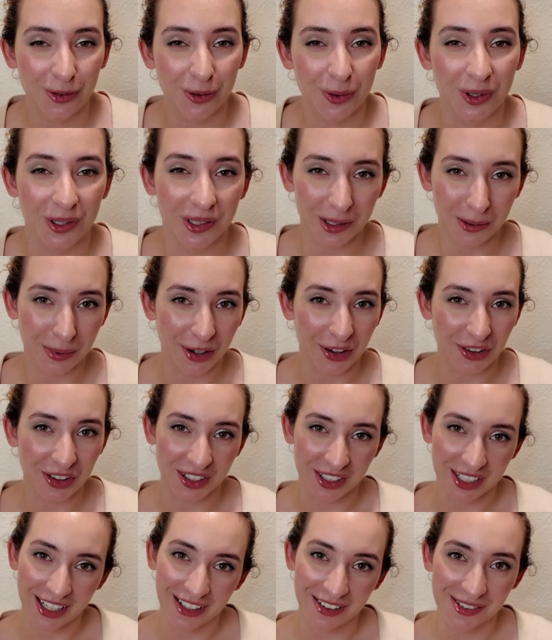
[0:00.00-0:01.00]
for the
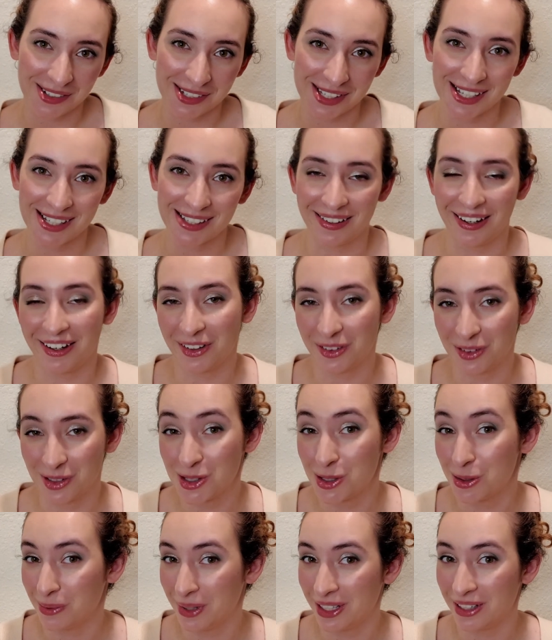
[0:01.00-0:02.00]
Project 10 uses I can
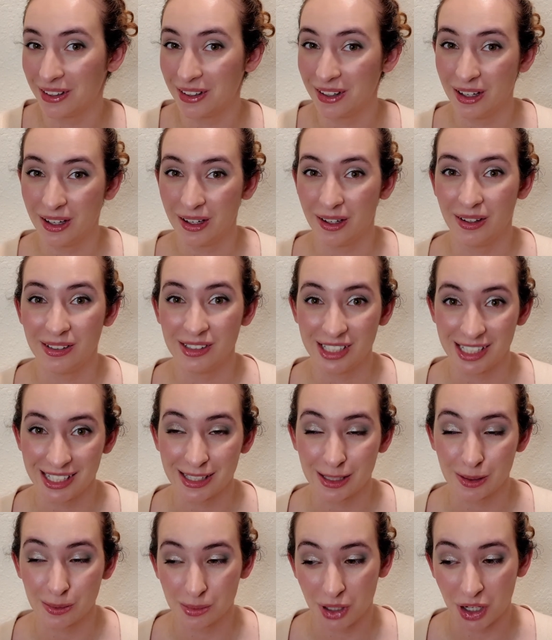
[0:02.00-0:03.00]
also make
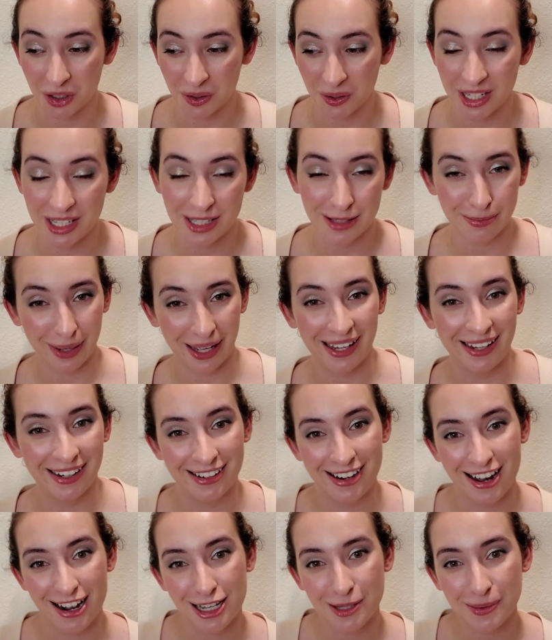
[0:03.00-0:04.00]
decent progress by
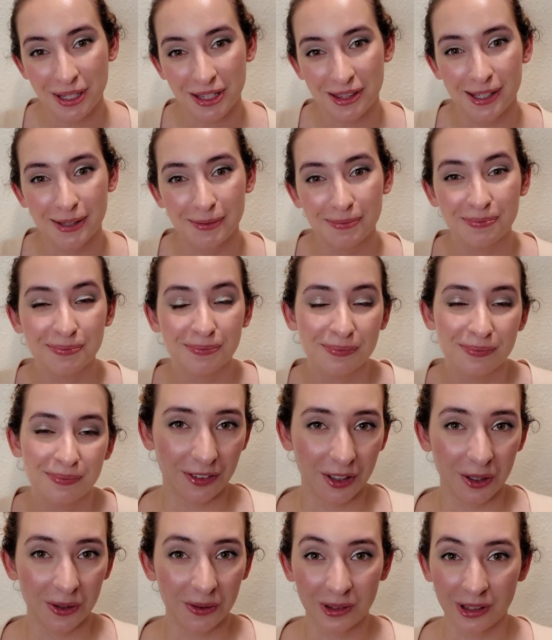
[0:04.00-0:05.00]
next month.
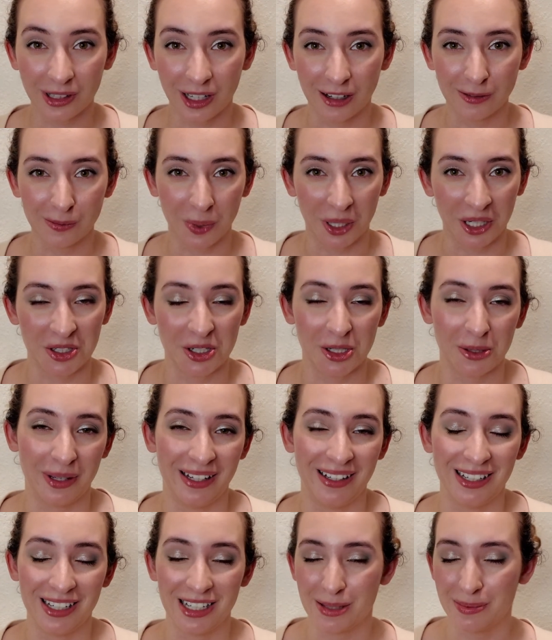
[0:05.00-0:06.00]
If you love project
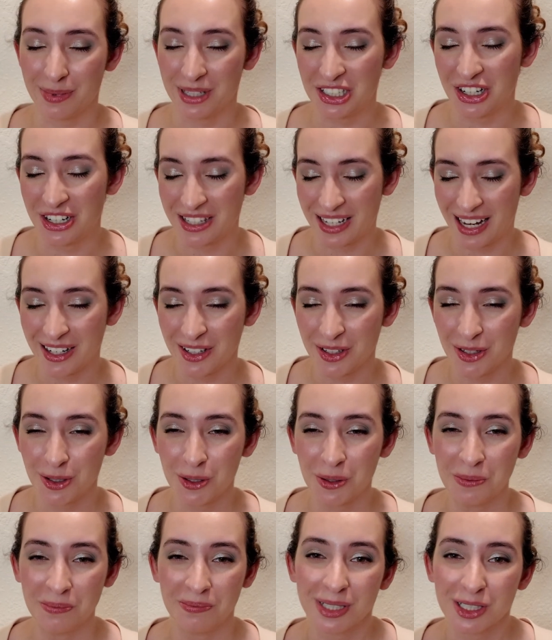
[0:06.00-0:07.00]
panning as much as I
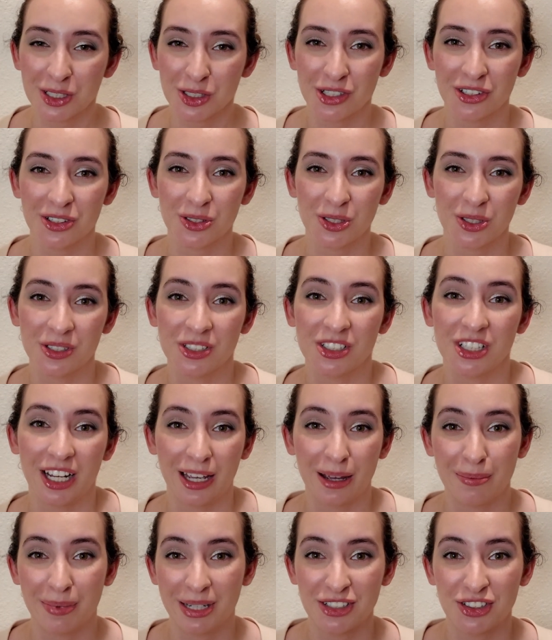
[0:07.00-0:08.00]
do, make sure to
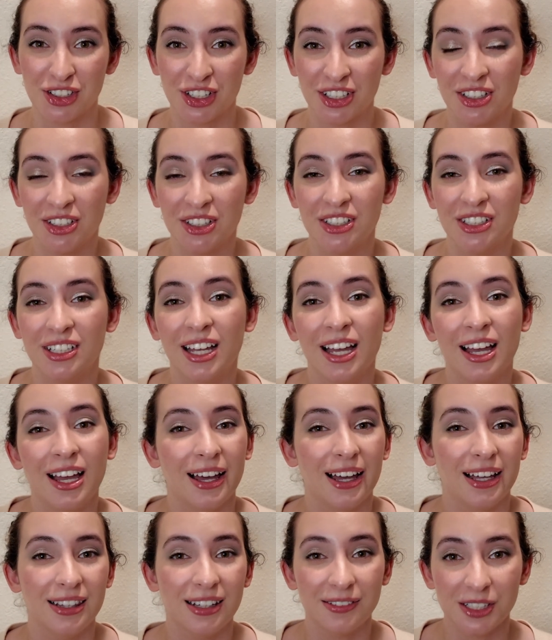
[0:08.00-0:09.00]
check out my channel.
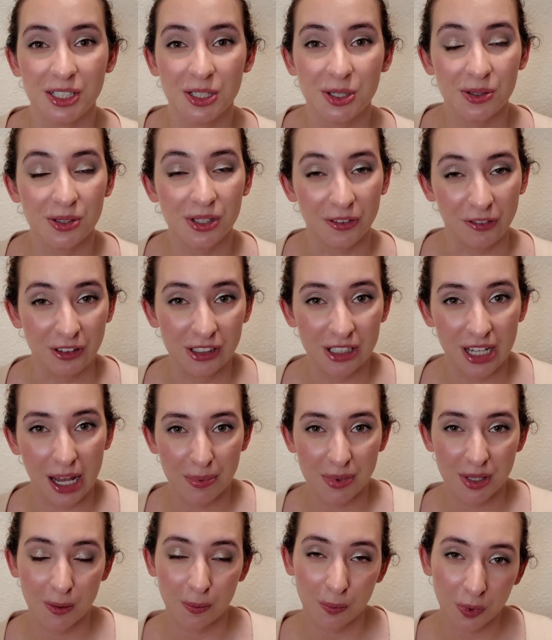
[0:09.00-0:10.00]
I love to do different
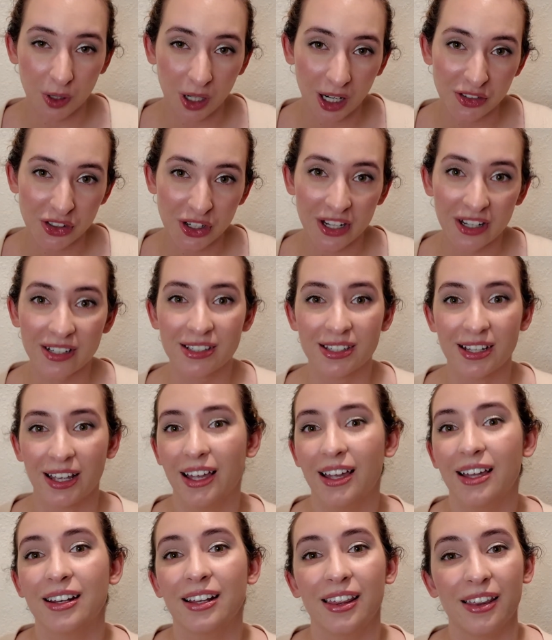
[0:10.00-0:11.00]
types of projects
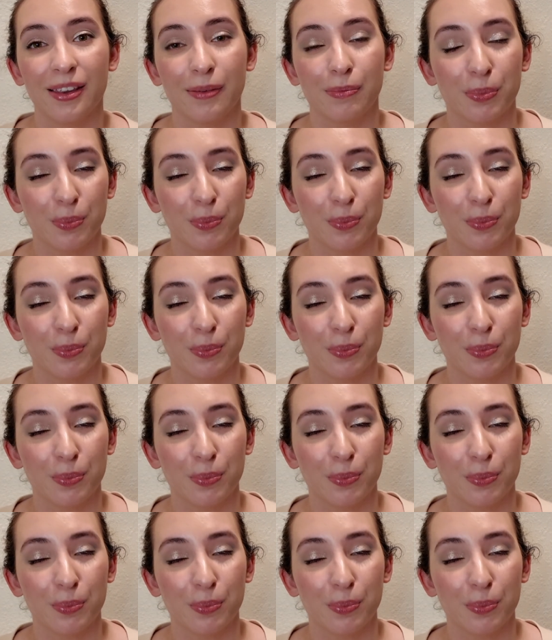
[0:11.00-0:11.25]
and